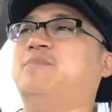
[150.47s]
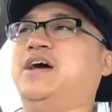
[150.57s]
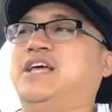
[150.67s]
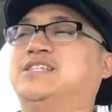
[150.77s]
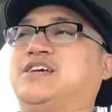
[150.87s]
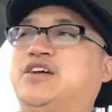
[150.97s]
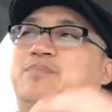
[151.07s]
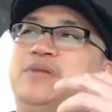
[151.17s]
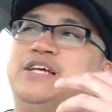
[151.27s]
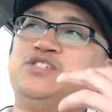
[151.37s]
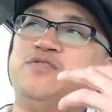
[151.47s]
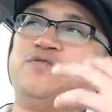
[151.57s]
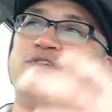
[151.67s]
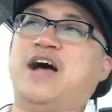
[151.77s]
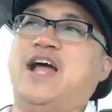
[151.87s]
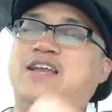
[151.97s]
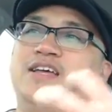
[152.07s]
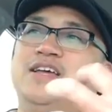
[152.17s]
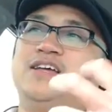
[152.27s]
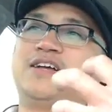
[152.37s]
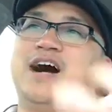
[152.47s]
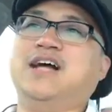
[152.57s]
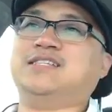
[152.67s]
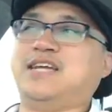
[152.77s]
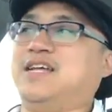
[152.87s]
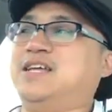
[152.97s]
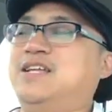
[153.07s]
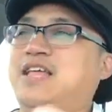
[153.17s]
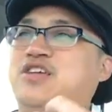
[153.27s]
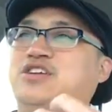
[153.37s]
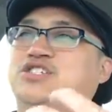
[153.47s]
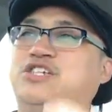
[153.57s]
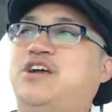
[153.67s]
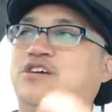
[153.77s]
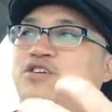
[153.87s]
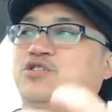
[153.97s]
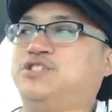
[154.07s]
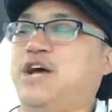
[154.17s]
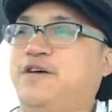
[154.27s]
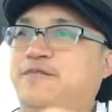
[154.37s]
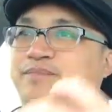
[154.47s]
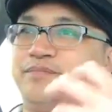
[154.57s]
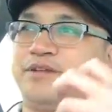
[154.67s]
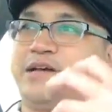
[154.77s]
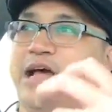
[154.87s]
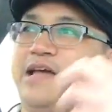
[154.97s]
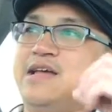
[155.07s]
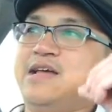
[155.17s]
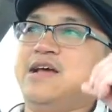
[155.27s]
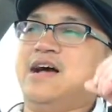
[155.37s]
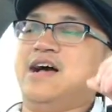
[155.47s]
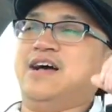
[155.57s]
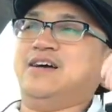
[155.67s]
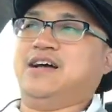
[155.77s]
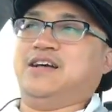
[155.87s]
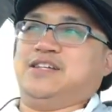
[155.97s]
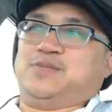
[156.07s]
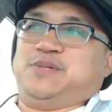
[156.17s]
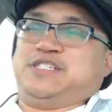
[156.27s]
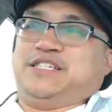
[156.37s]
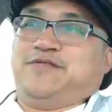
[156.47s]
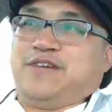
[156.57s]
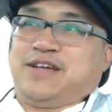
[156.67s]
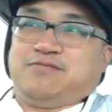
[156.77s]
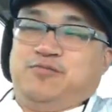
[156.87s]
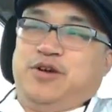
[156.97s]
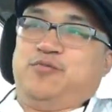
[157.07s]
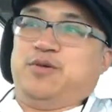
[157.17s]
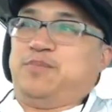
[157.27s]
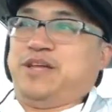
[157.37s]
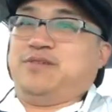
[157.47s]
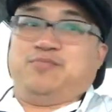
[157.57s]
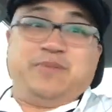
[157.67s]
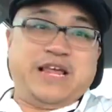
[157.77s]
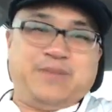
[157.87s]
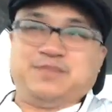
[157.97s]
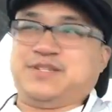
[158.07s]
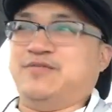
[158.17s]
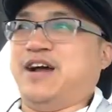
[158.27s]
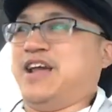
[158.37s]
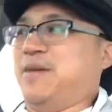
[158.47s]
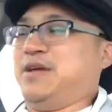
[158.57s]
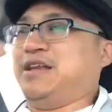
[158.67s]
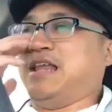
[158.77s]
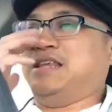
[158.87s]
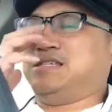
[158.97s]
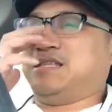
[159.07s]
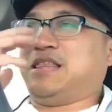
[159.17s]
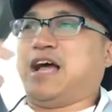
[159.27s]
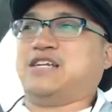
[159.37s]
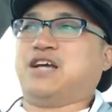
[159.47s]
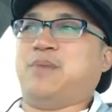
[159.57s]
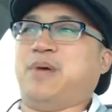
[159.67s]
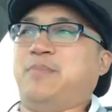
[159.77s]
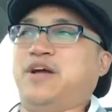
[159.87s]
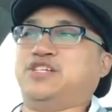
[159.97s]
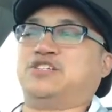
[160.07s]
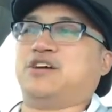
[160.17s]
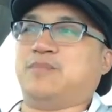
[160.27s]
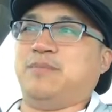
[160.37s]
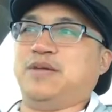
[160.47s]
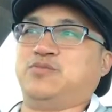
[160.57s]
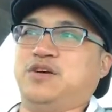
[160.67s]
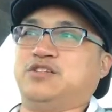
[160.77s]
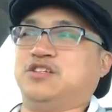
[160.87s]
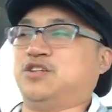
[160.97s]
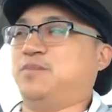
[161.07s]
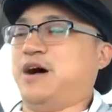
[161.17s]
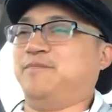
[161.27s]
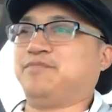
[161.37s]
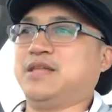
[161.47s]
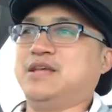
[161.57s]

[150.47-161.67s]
But it's a good place to find content that you can share yourself, okay? Uh, a specific one would be memes, right? I mean, and this is the thing. I, should, I probably should talk about memes when I talked about